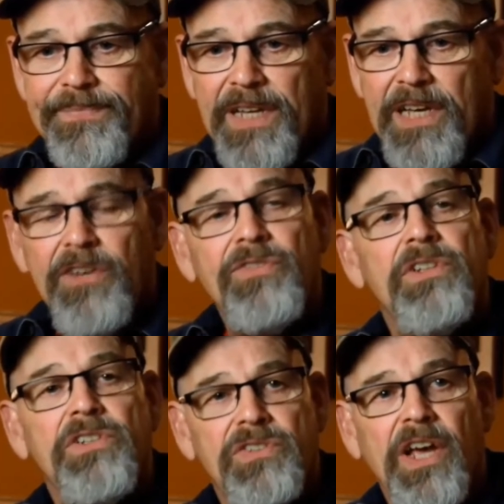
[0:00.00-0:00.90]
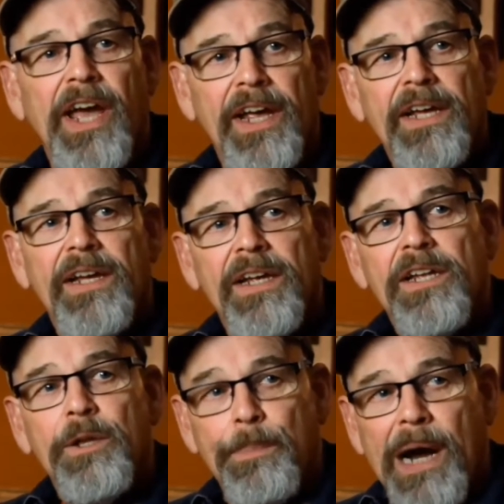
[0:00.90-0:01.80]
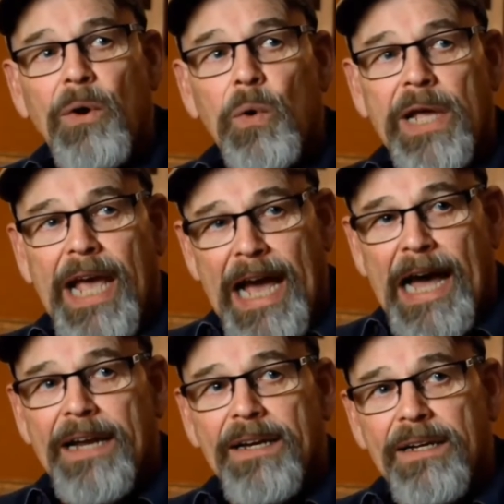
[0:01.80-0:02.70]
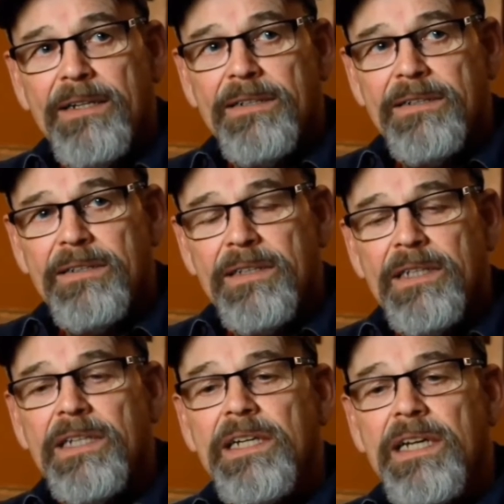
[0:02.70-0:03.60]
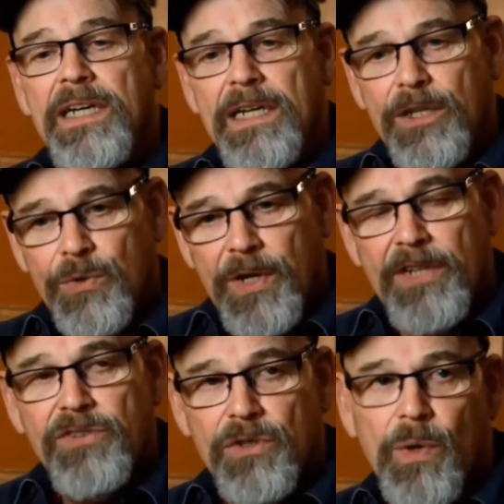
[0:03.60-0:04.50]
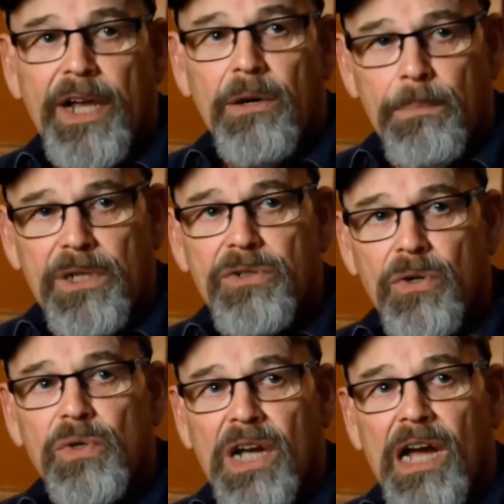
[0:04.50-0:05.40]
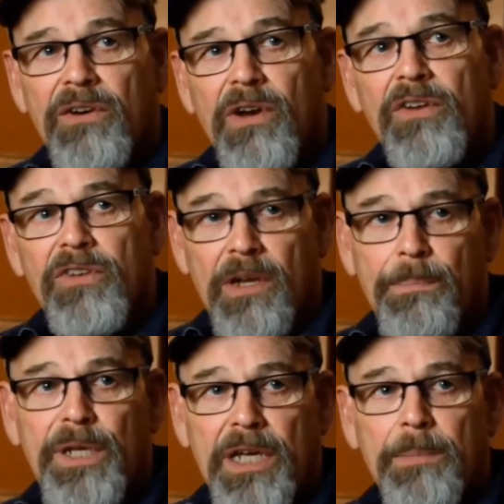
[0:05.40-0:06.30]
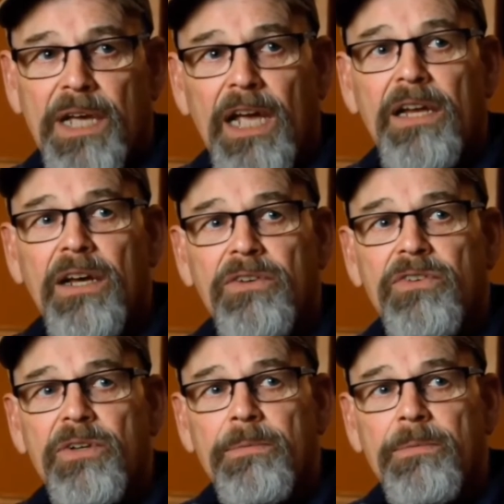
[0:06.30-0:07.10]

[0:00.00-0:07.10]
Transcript: easily say that PyroCat creates a greater mid-tone contrast than PMK does.